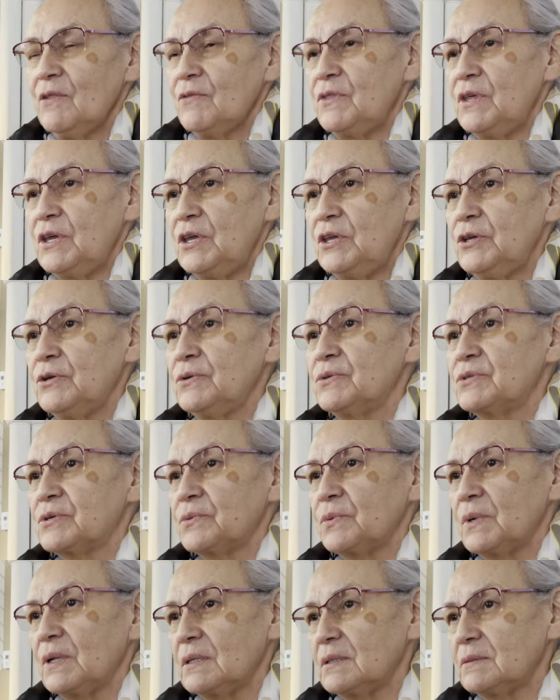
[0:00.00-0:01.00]
the
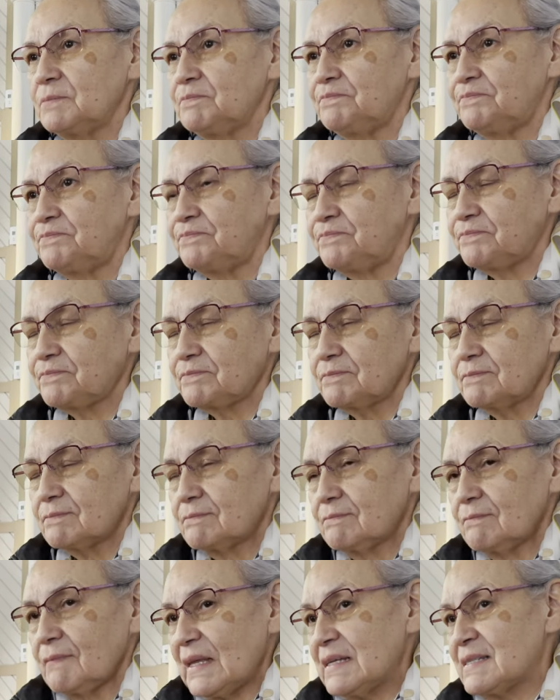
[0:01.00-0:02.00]
usual
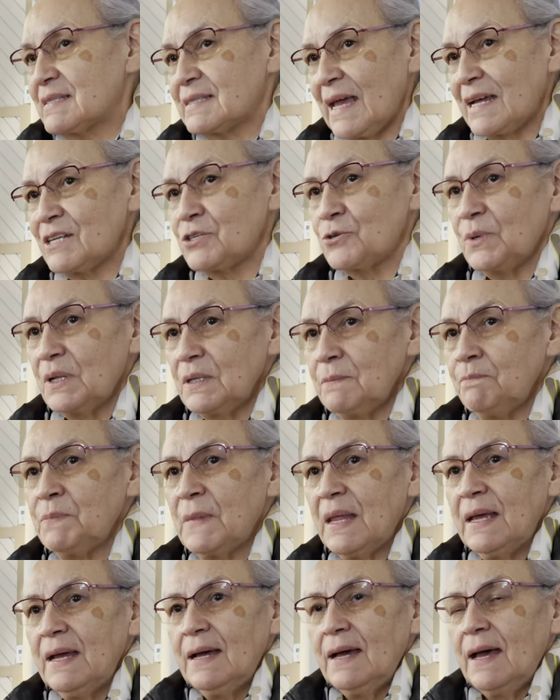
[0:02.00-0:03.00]
schedule.
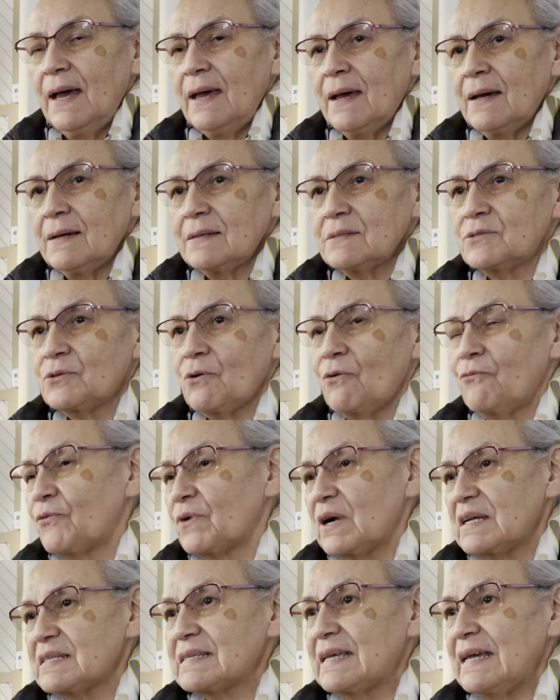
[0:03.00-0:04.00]
So
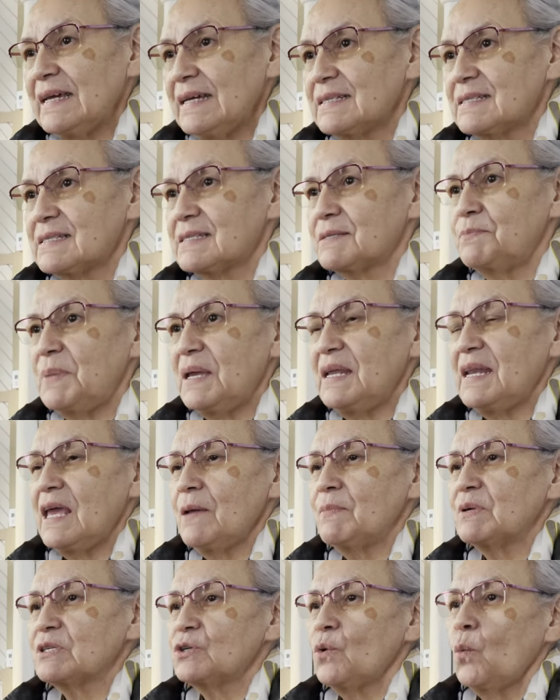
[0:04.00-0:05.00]
for us kids, being
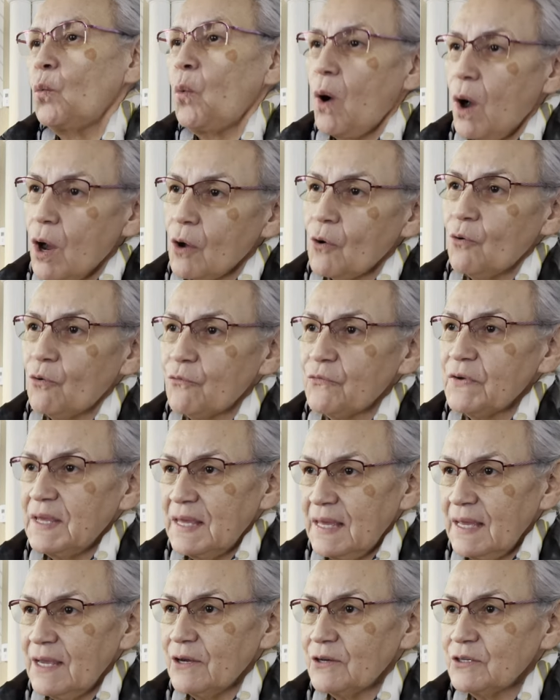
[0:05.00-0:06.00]
able to walk over
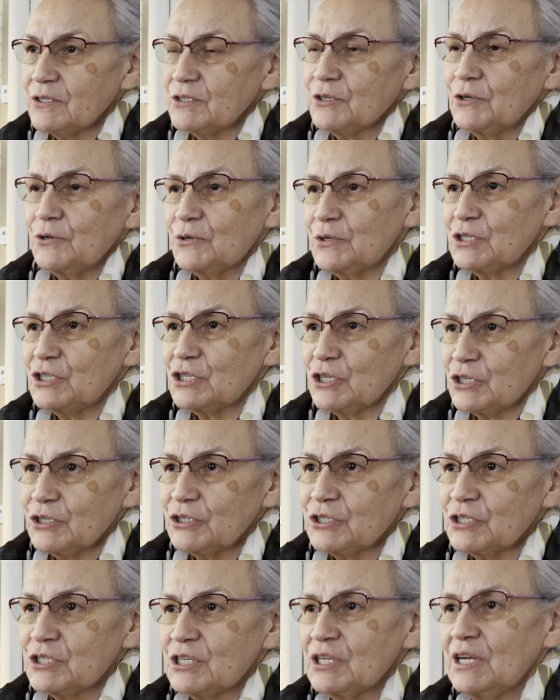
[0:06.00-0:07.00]
here to go to
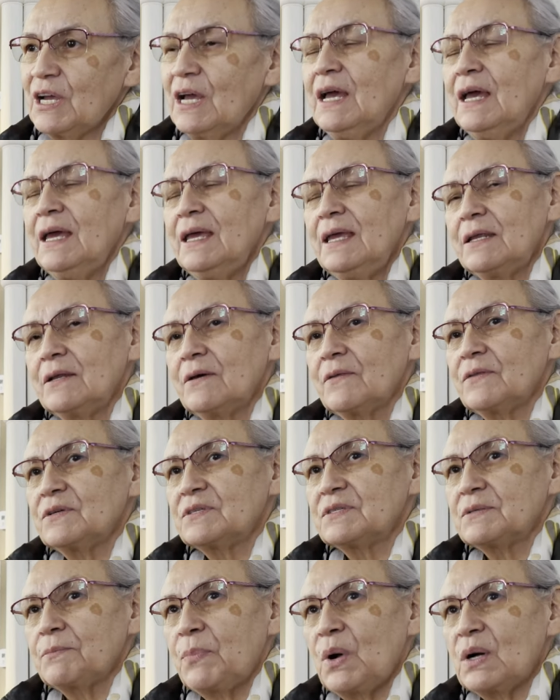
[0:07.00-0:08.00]
church, you know,
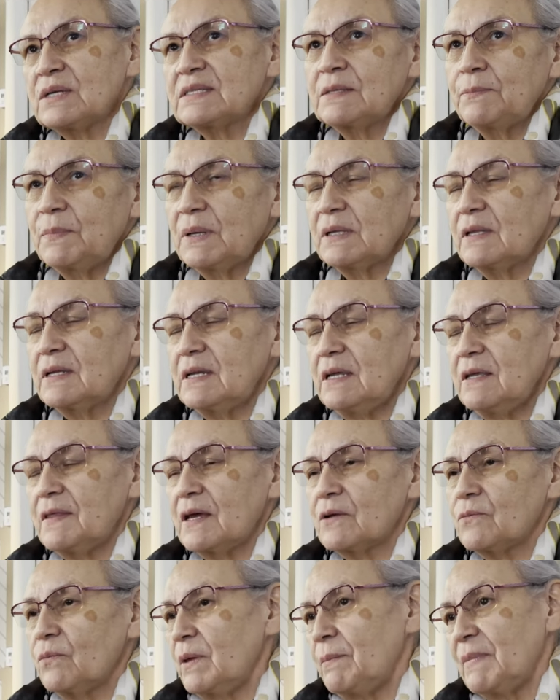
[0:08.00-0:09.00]
there's a possibility
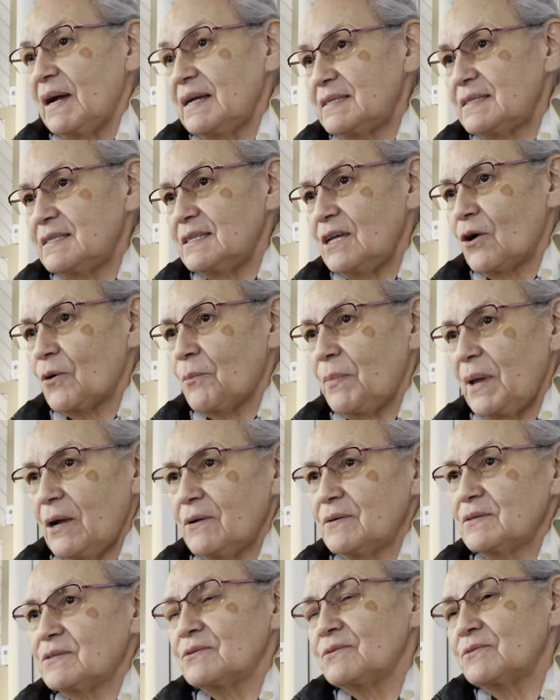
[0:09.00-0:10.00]
that we might see our
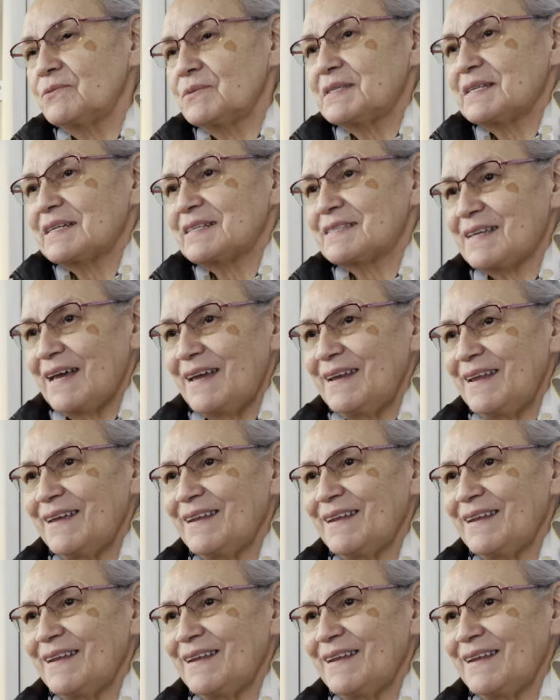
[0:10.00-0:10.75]
parents. So it was exciting.